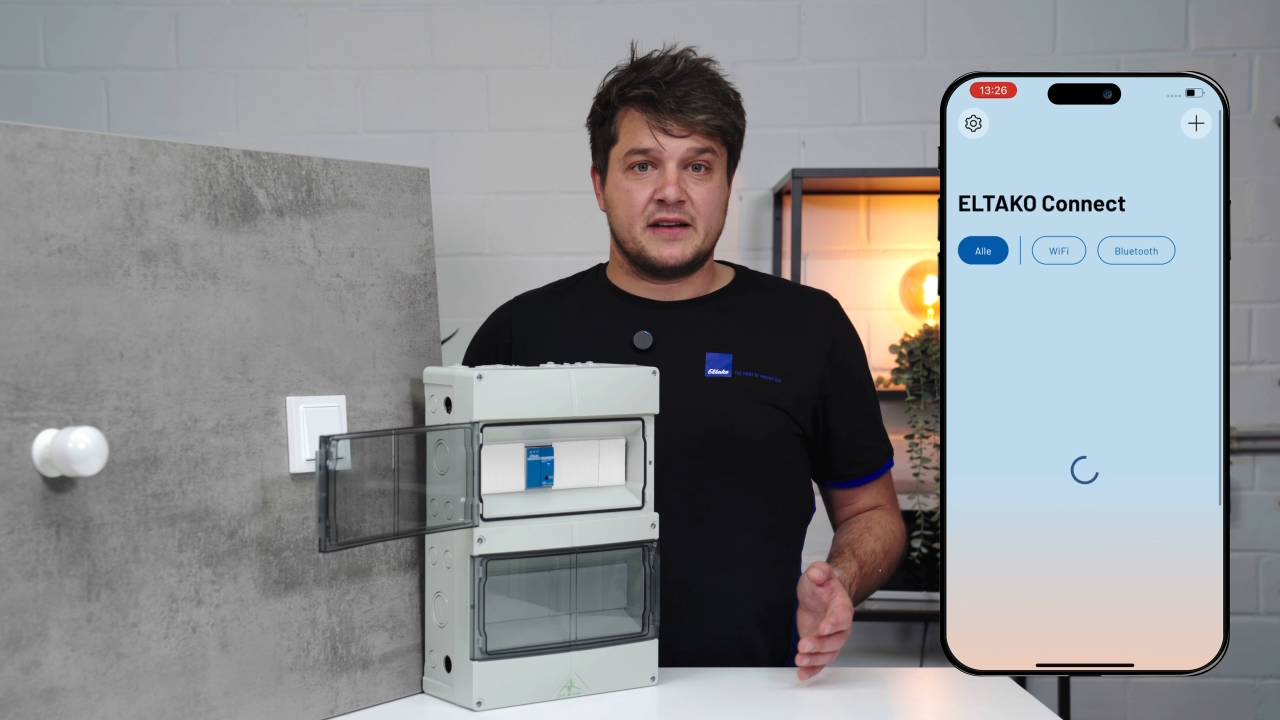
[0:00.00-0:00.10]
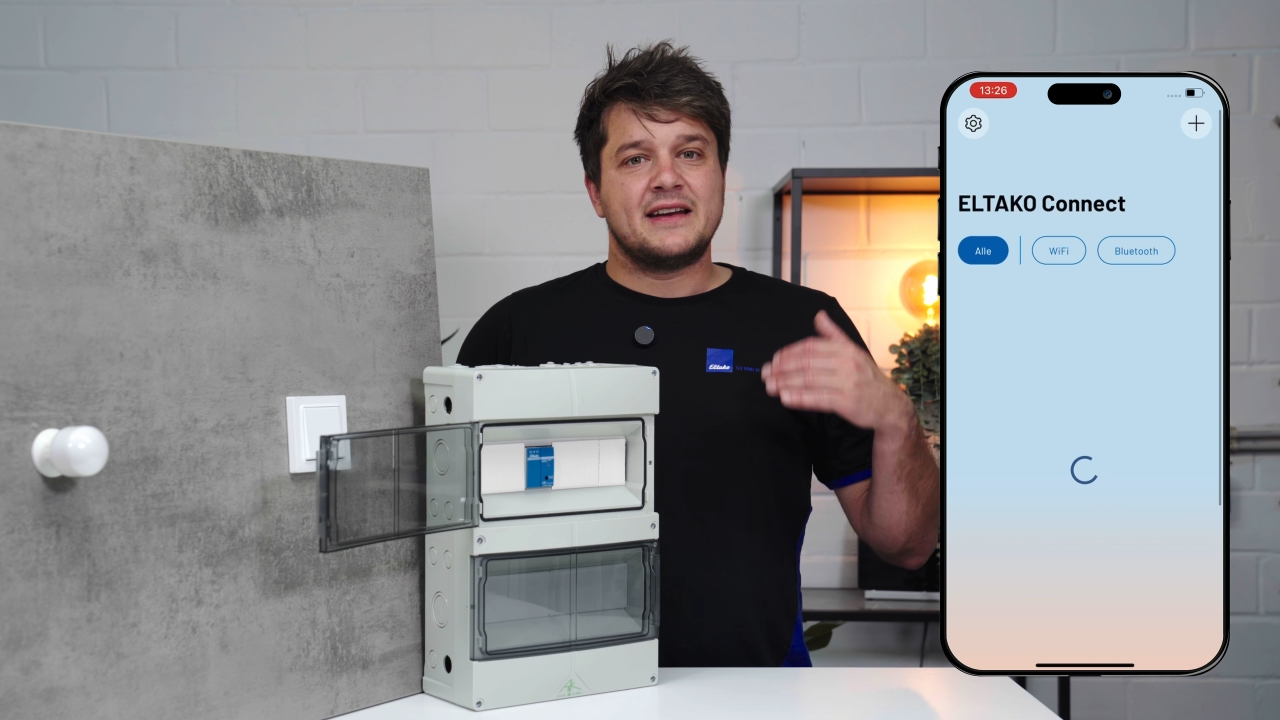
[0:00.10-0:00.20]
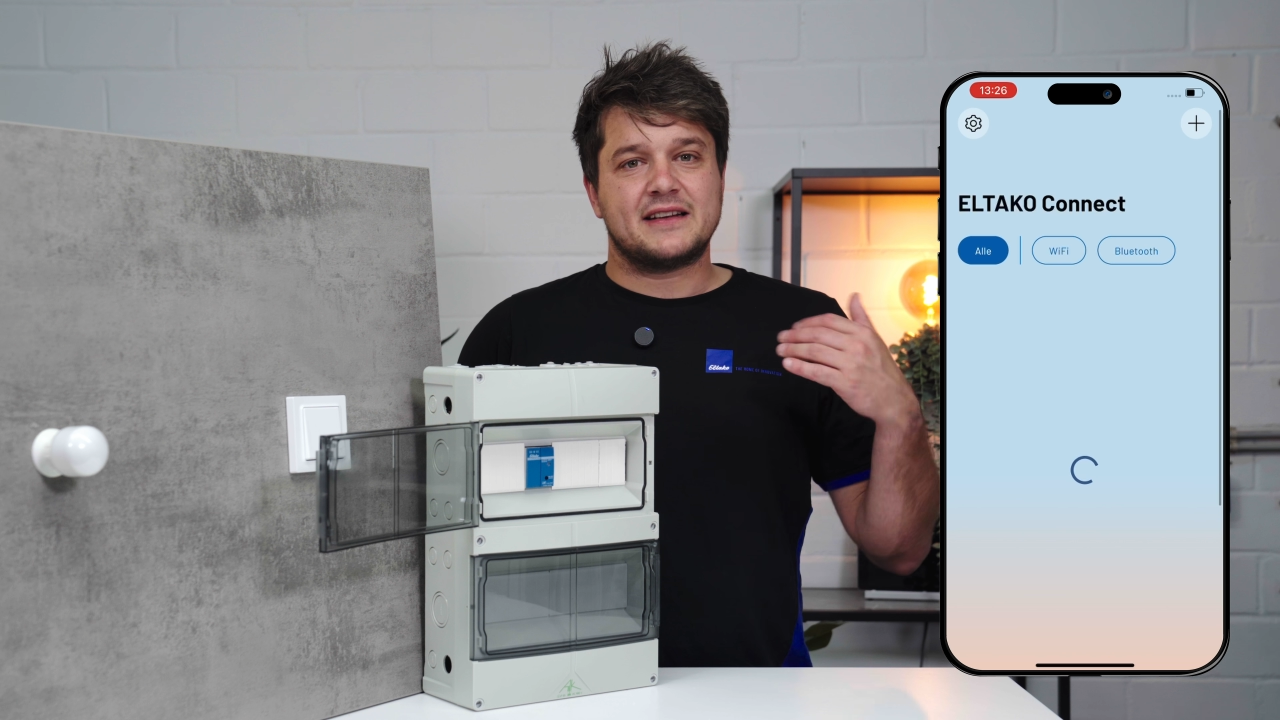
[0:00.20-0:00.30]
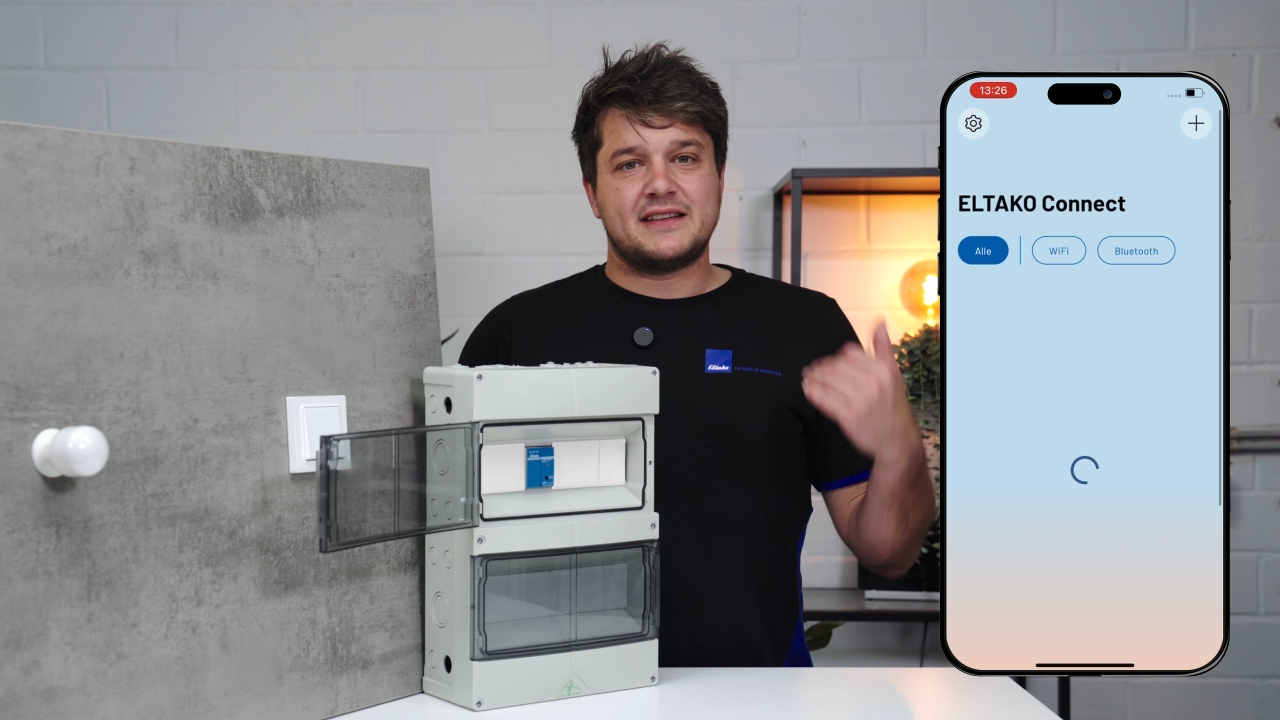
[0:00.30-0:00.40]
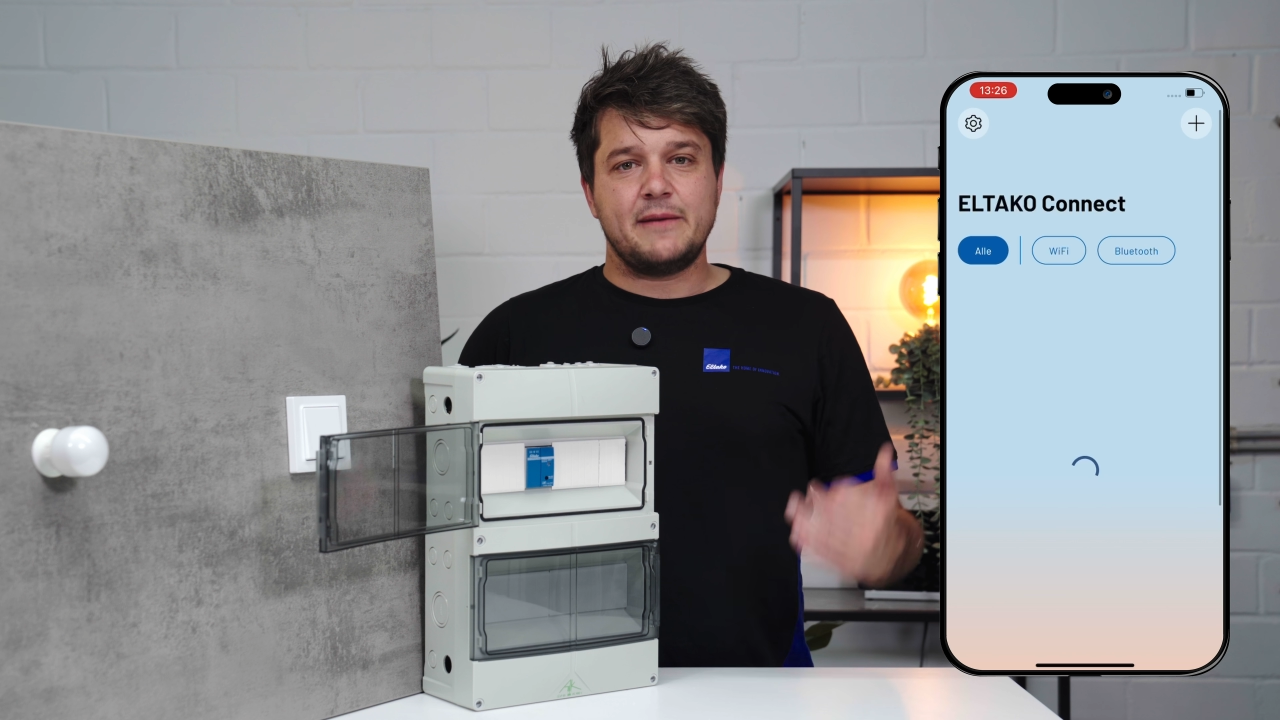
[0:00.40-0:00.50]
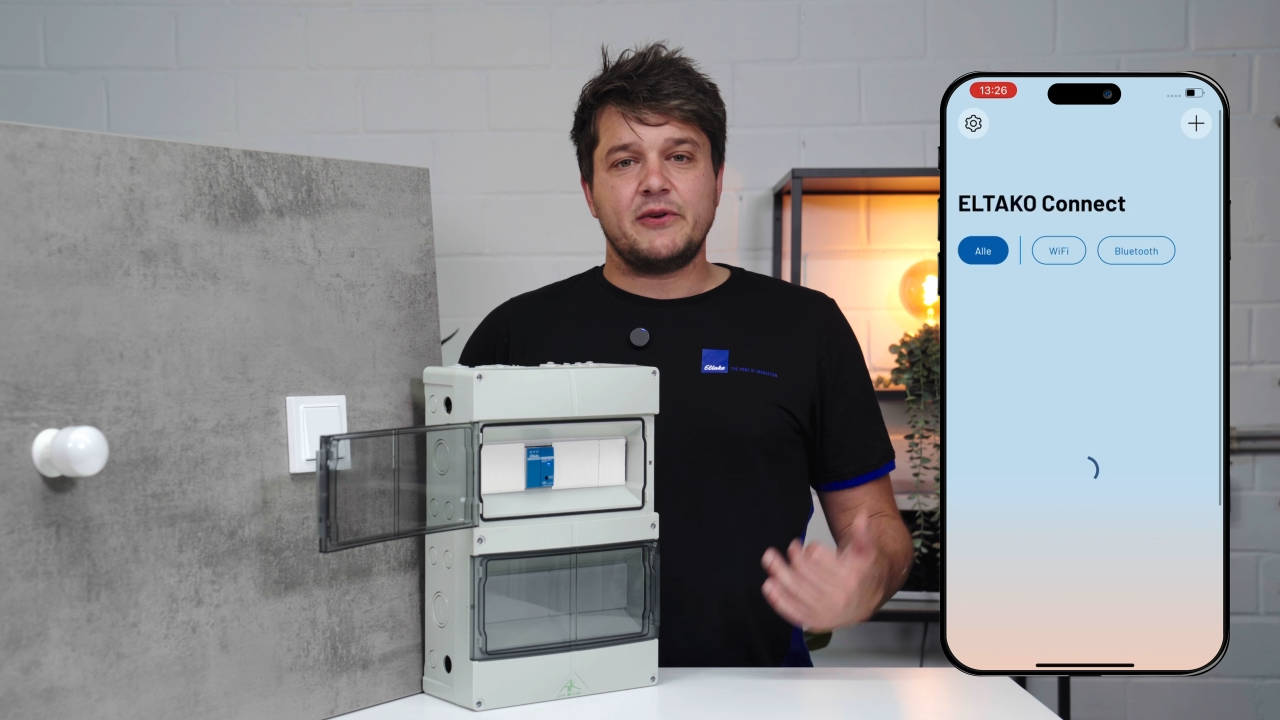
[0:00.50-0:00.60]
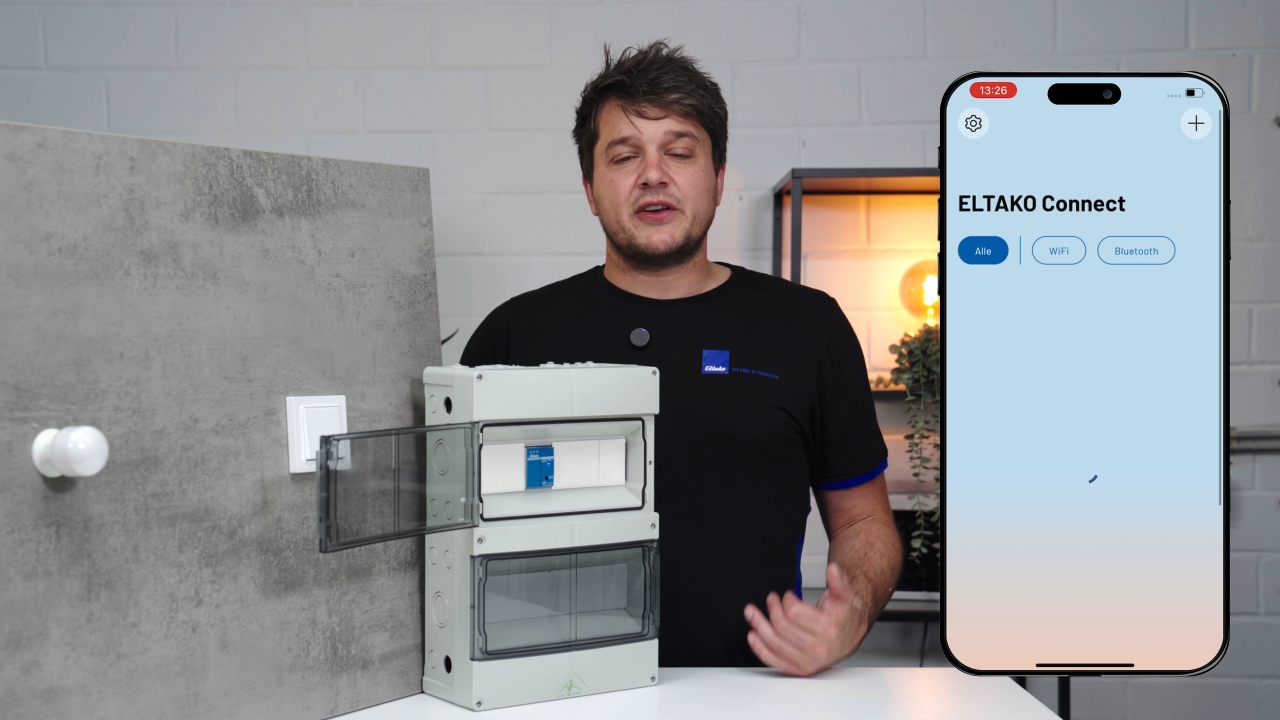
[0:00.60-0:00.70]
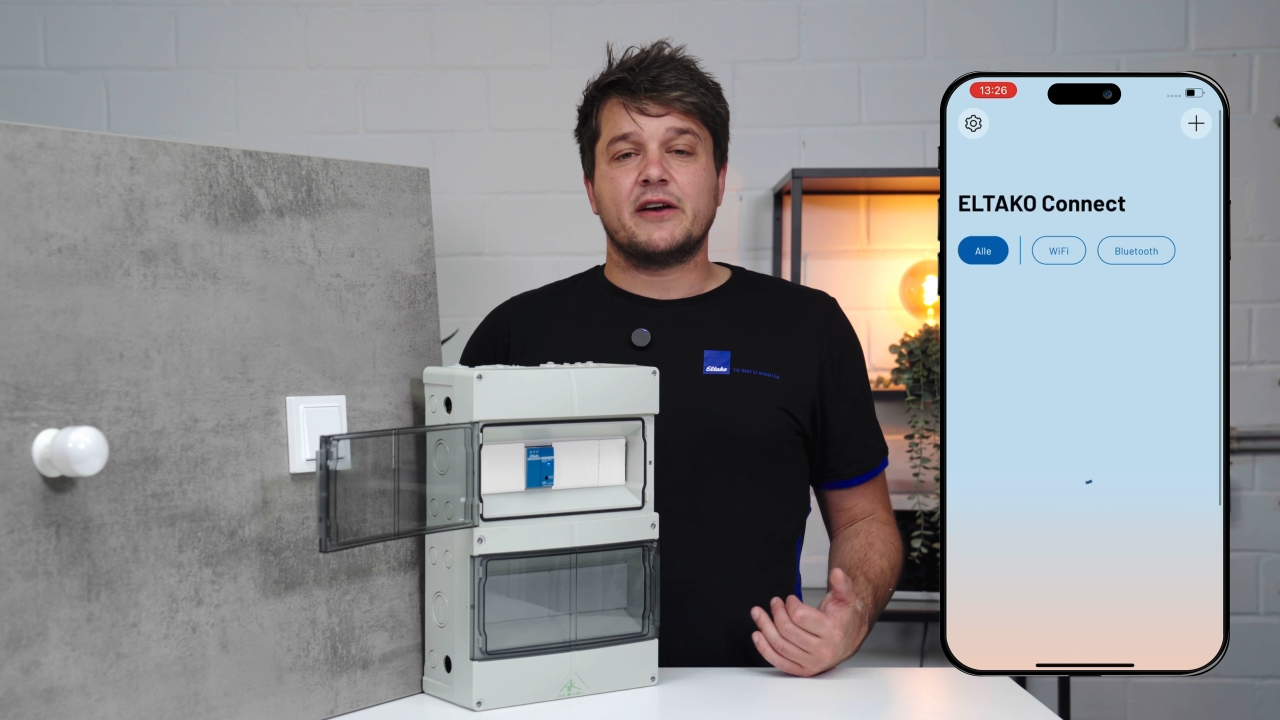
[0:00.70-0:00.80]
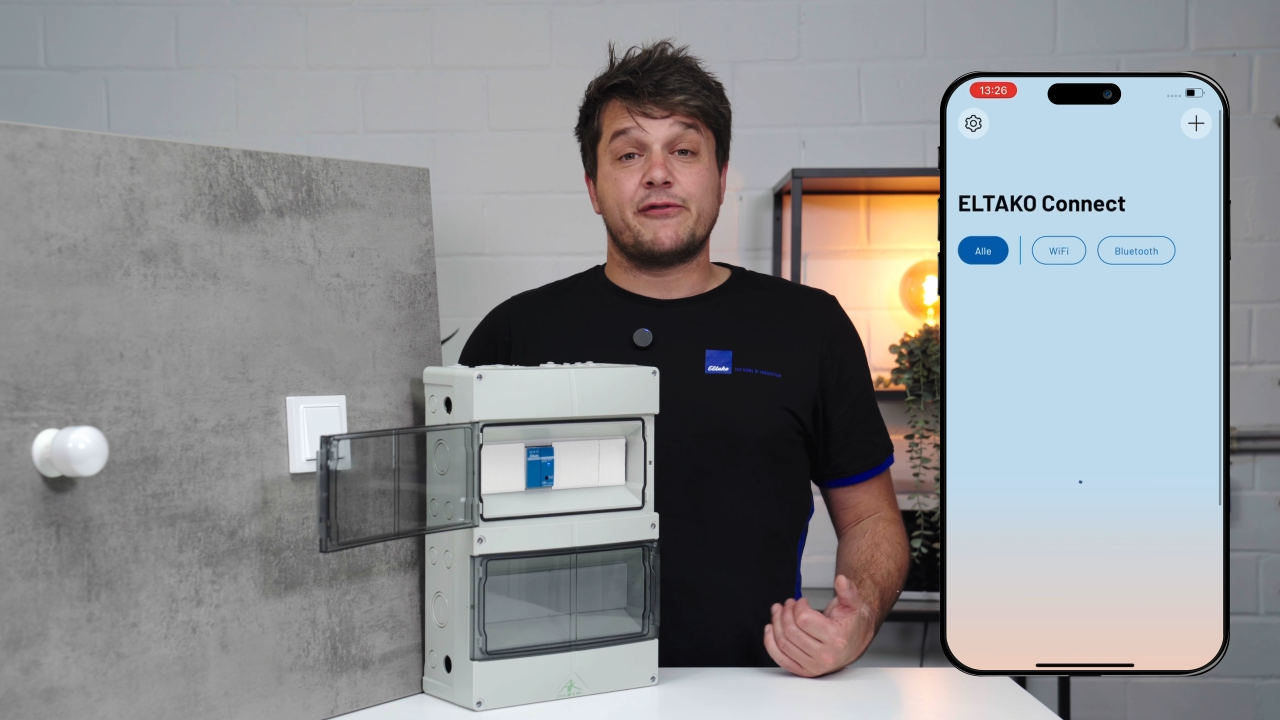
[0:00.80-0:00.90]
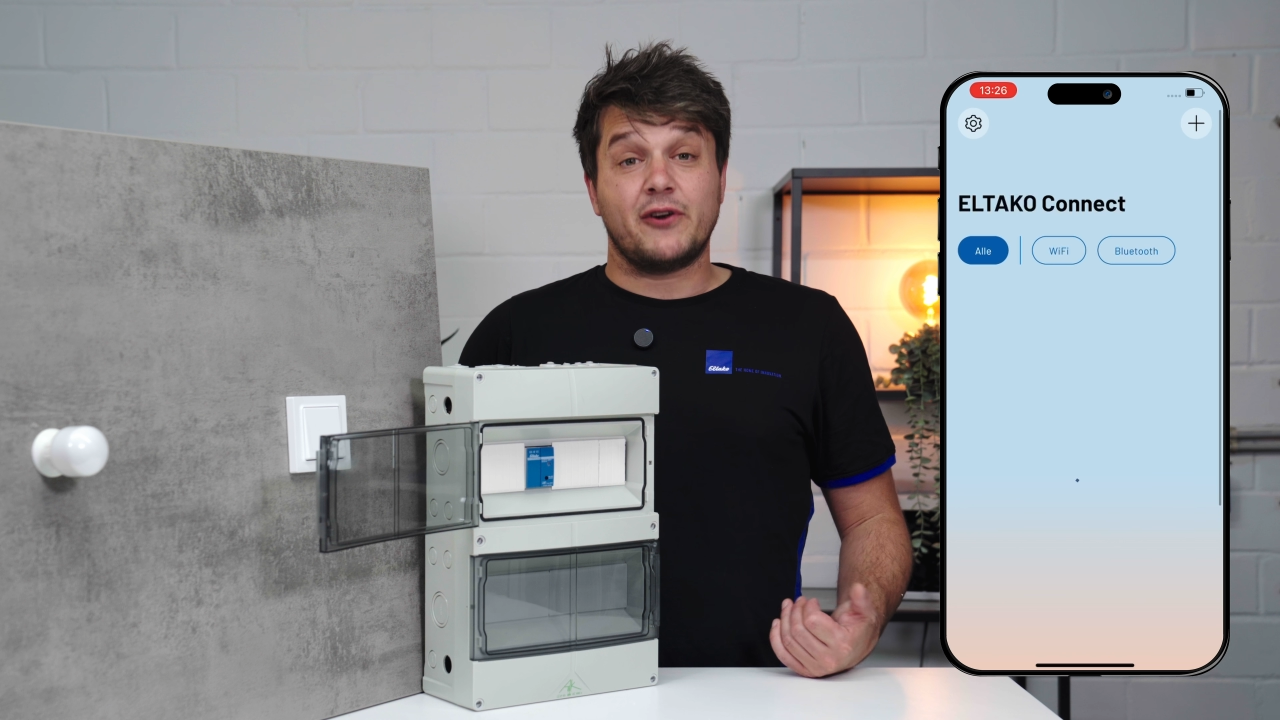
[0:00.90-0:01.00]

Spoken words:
successfully